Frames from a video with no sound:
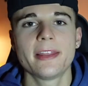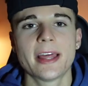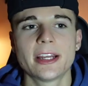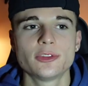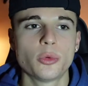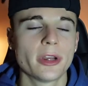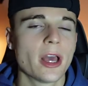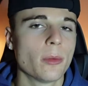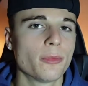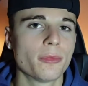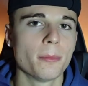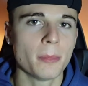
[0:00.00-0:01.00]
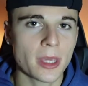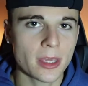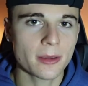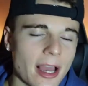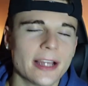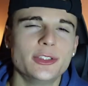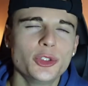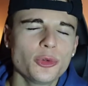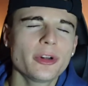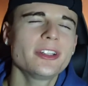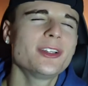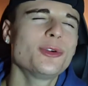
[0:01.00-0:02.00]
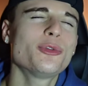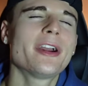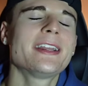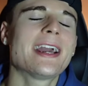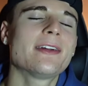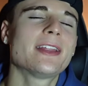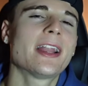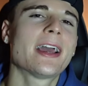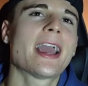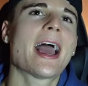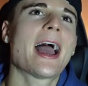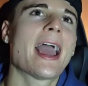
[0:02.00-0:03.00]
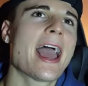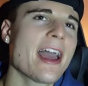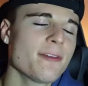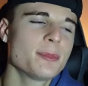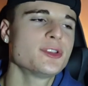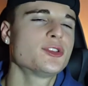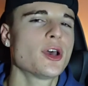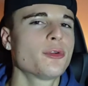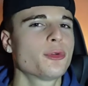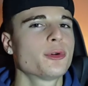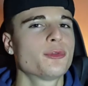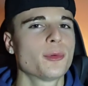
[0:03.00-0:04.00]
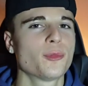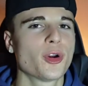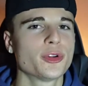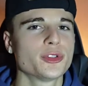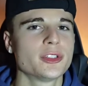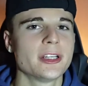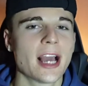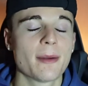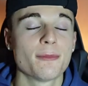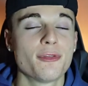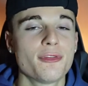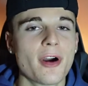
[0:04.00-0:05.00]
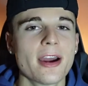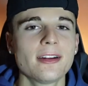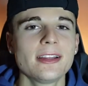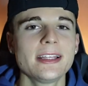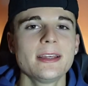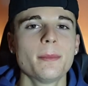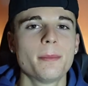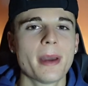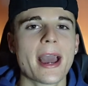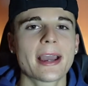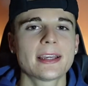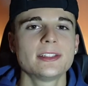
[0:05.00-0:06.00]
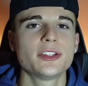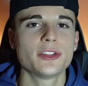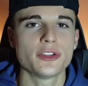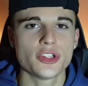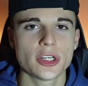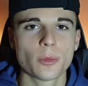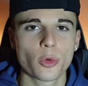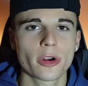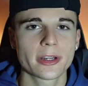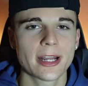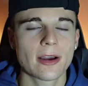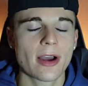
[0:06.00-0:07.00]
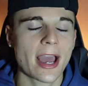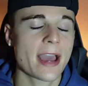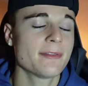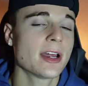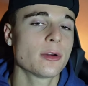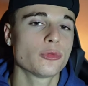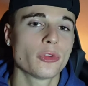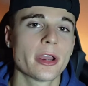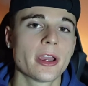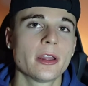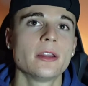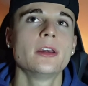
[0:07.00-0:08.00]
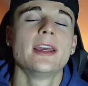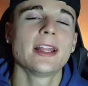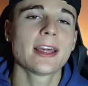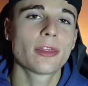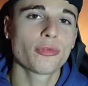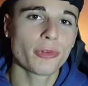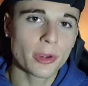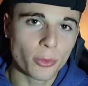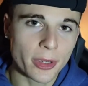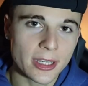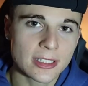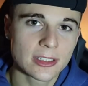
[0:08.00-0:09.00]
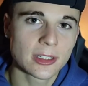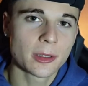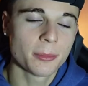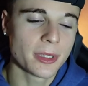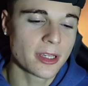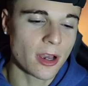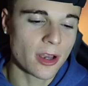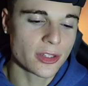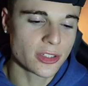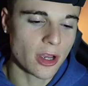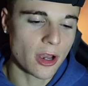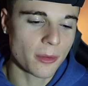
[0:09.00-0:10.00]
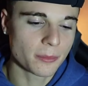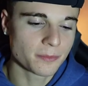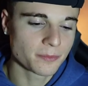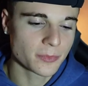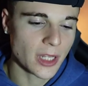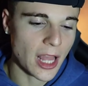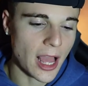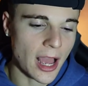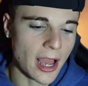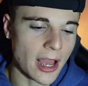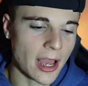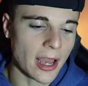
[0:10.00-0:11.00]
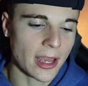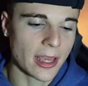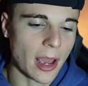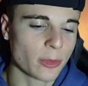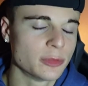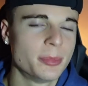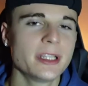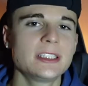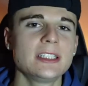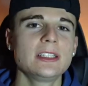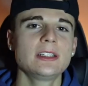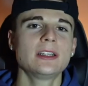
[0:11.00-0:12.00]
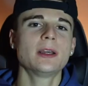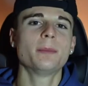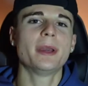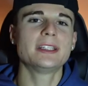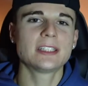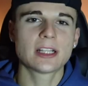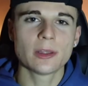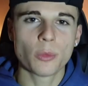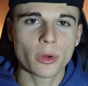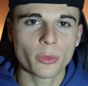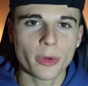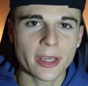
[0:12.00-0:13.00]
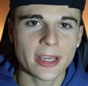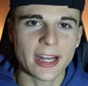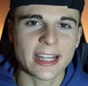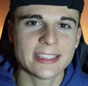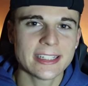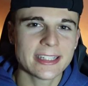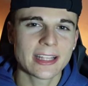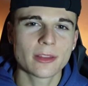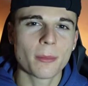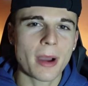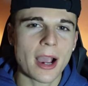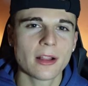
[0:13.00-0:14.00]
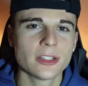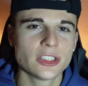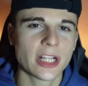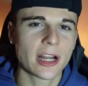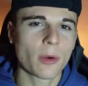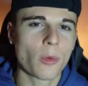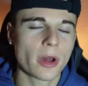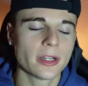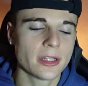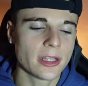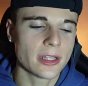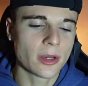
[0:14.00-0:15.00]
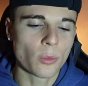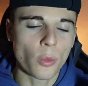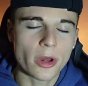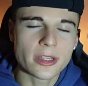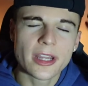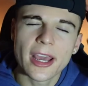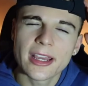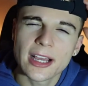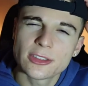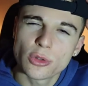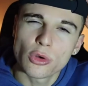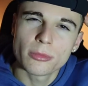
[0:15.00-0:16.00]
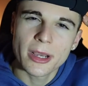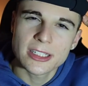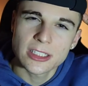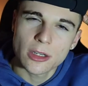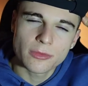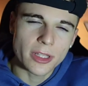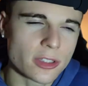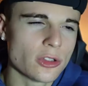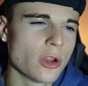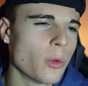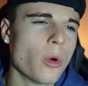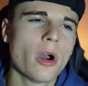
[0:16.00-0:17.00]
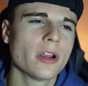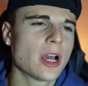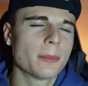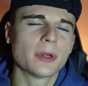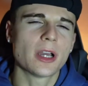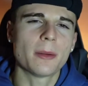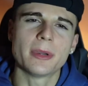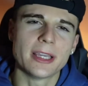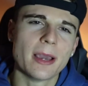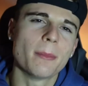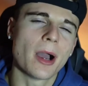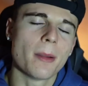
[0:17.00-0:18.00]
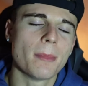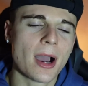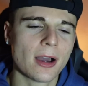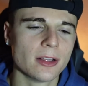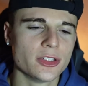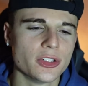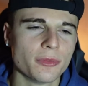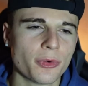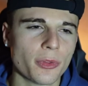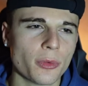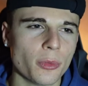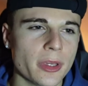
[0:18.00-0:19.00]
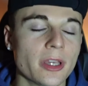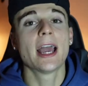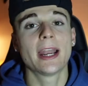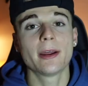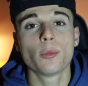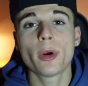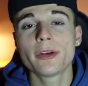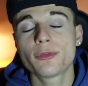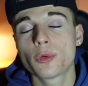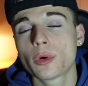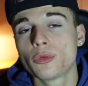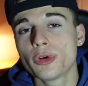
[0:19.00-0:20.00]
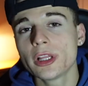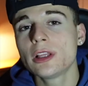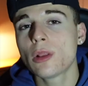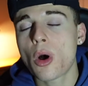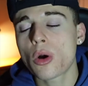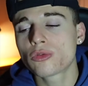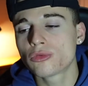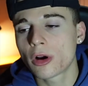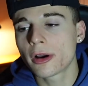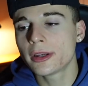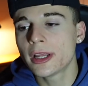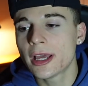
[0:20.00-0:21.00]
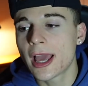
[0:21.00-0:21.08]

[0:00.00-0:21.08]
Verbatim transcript: and that is what helped me. I do want to note right now that I, I have been suffering from runner's knee. I'm finally back into the gym working out. I have not ran in like three weeks because um, I, I was busy basically one week, and I didn't get the mileage that I wanted in. And one day I told myself, like, you know what, I'm, I'm gonna get my mileage in for the week. And I went for a really long run,